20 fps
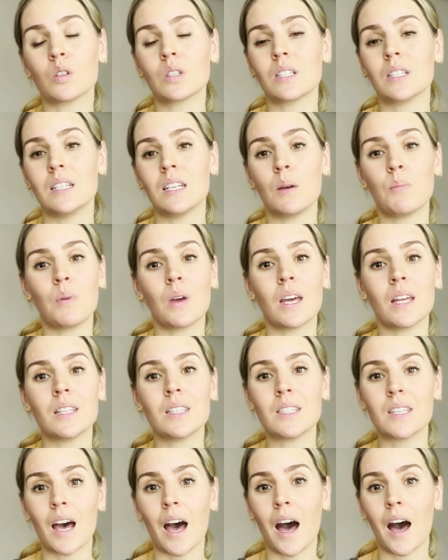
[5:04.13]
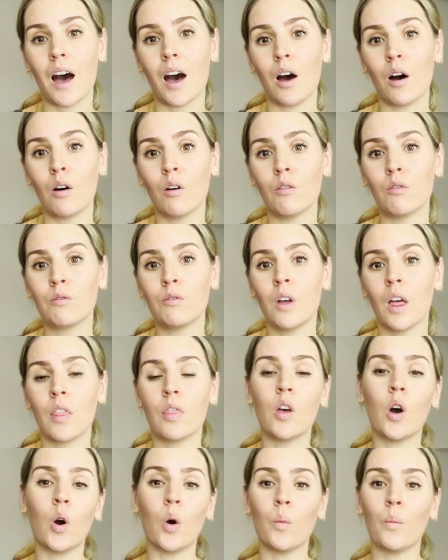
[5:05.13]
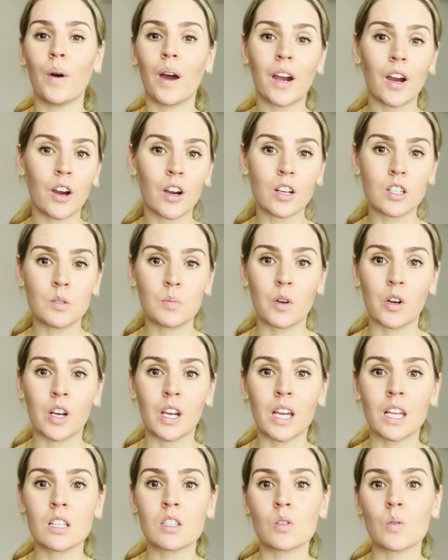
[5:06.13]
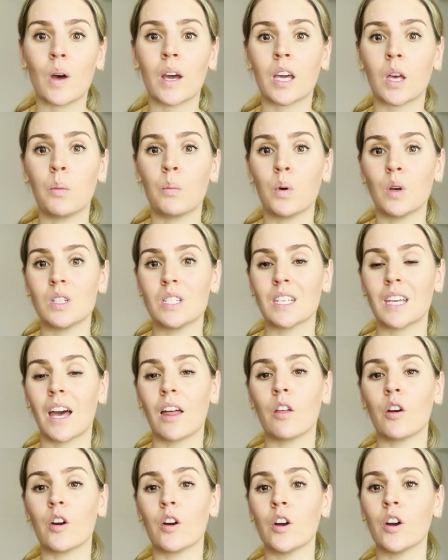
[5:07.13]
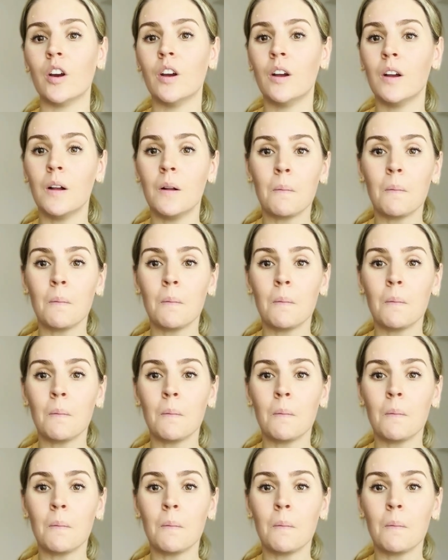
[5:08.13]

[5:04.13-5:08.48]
snippets of the home buyer experience so I can put together